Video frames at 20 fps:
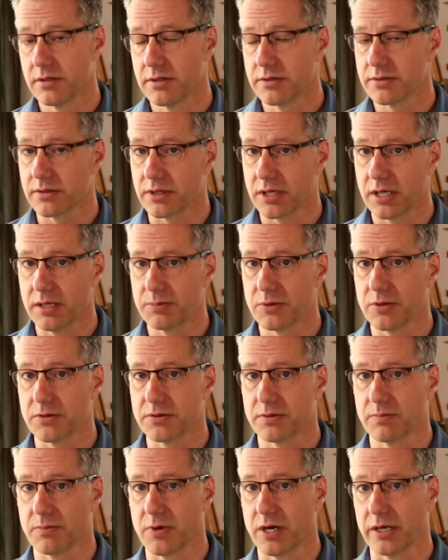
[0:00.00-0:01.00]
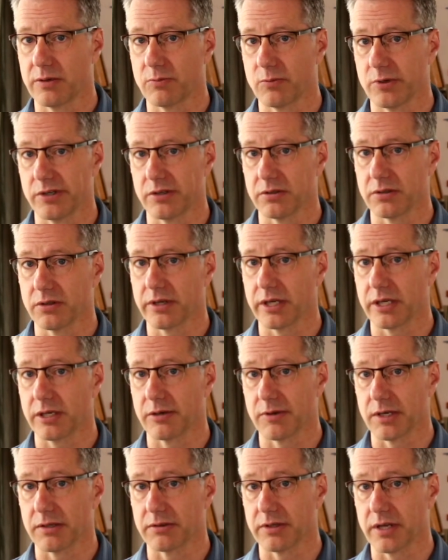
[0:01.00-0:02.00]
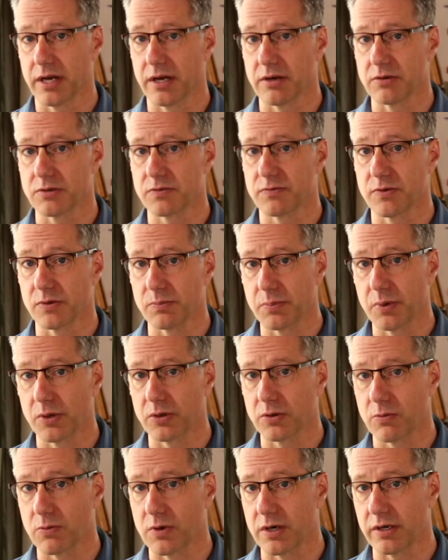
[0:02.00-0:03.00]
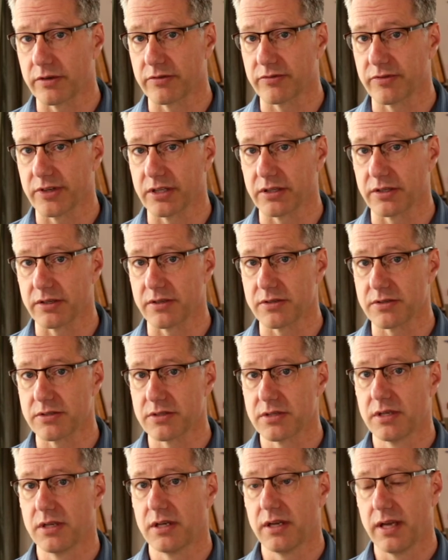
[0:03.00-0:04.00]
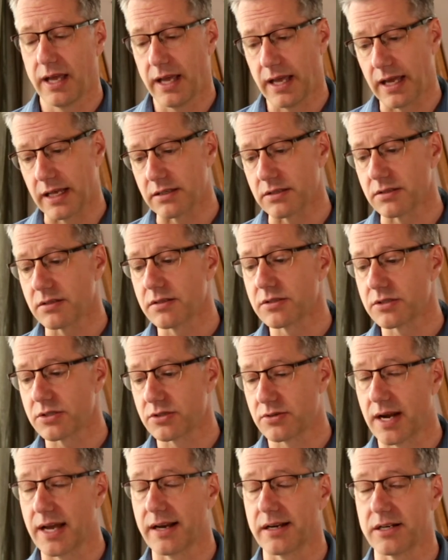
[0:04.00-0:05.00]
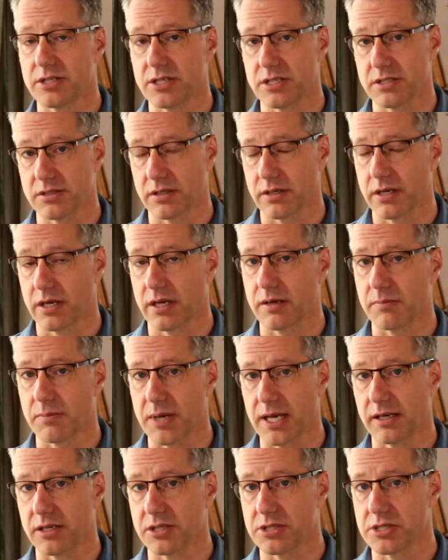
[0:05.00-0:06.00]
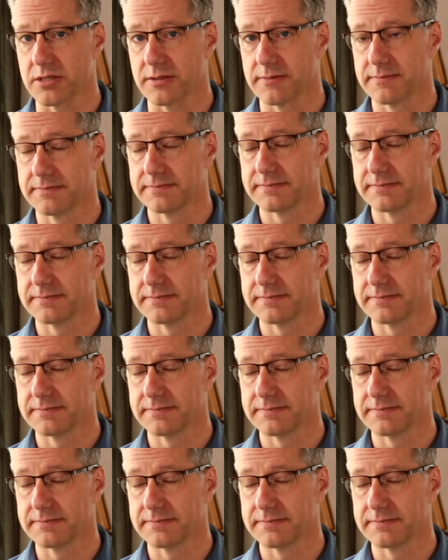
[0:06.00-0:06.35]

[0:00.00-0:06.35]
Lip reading: So keep those in mind when you're looking around the house for bulk water failures and strategies on how to manage it.